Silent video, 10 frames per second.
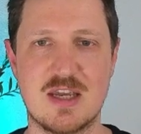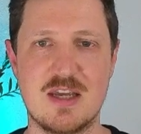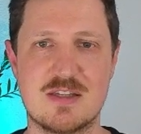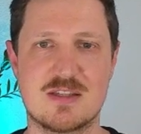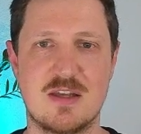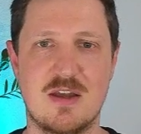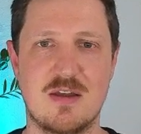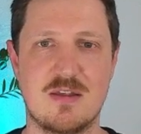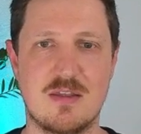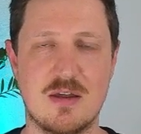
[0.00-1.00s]
case,
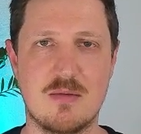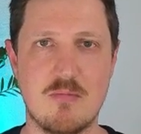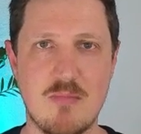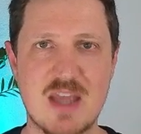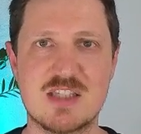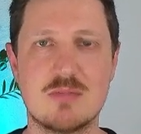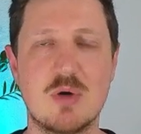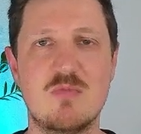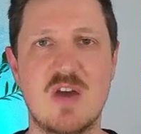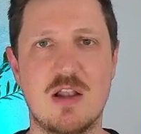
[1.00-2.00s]
the
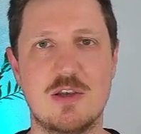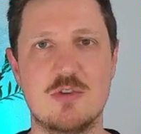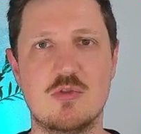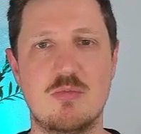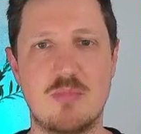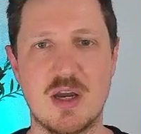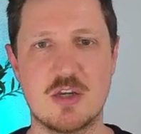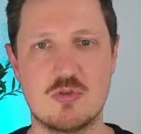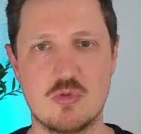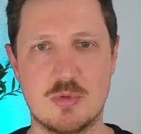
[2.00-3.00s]
maximum value by
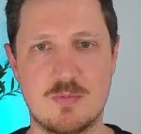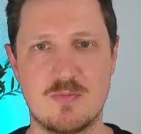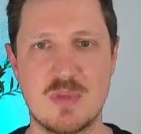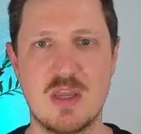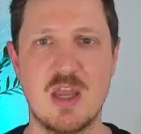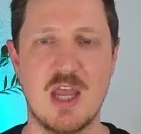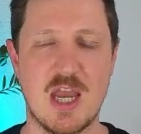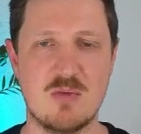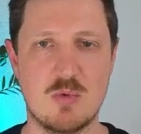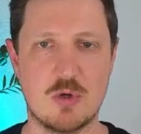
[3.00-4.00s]
group.
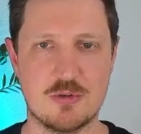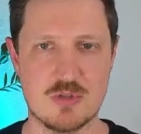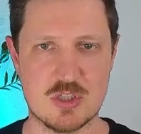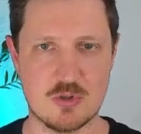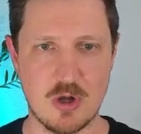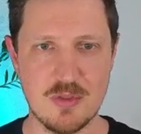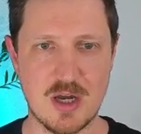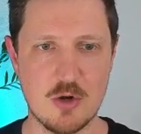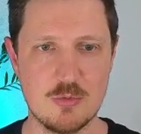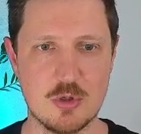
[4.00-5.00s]
And we want to store the
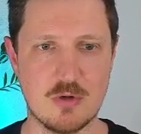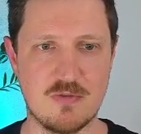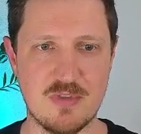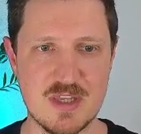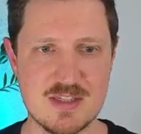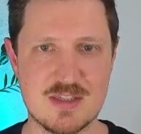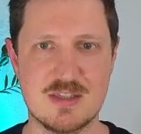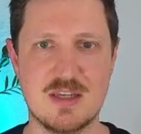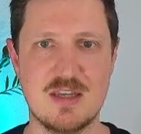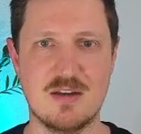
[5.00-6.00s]
output of
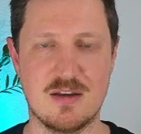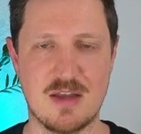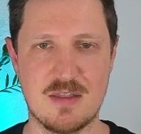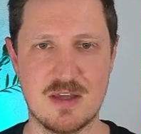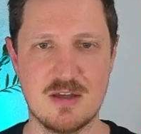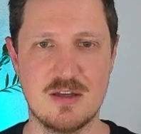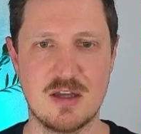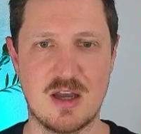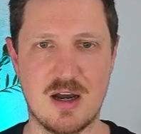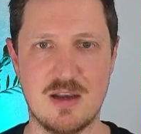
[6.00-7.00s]
this in another
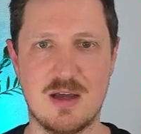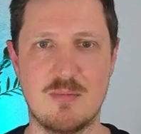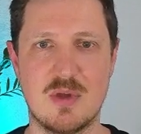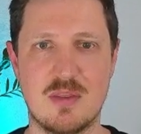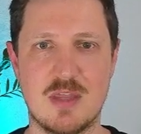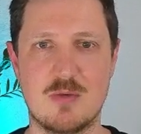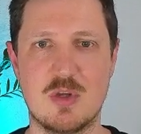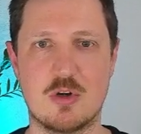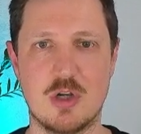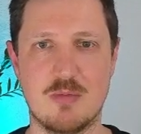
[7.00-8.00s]
column that
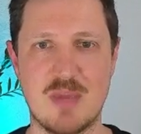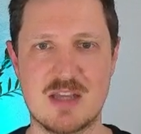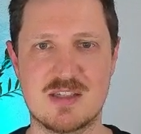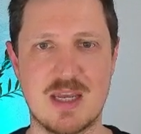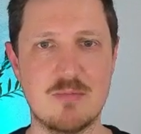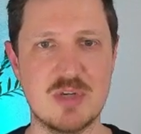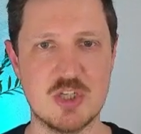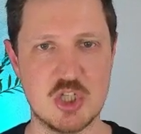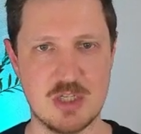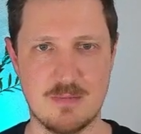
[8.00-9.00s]
we call max
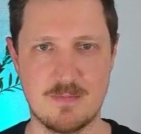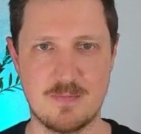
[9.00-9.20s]
MPG.